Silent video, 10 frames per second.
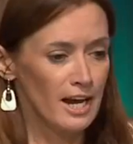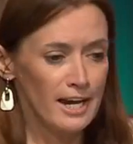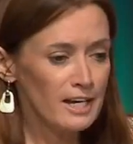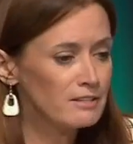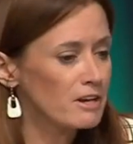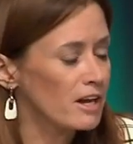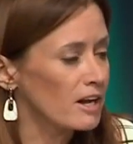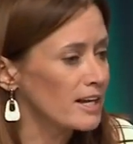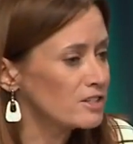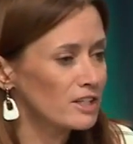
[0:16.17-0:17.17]

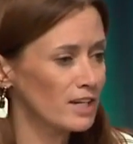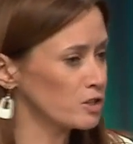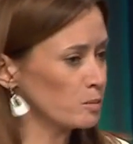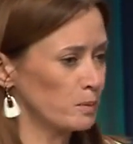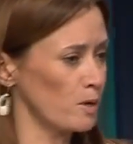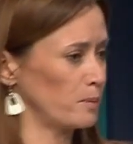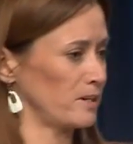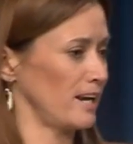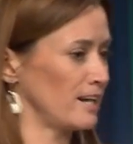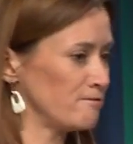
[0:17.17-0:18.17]
intellectual
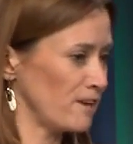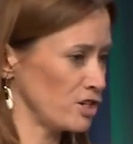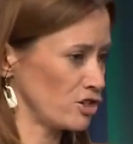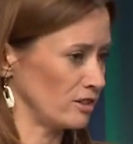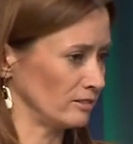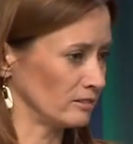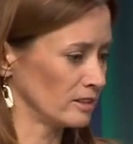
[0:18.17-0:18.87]
property, an invention,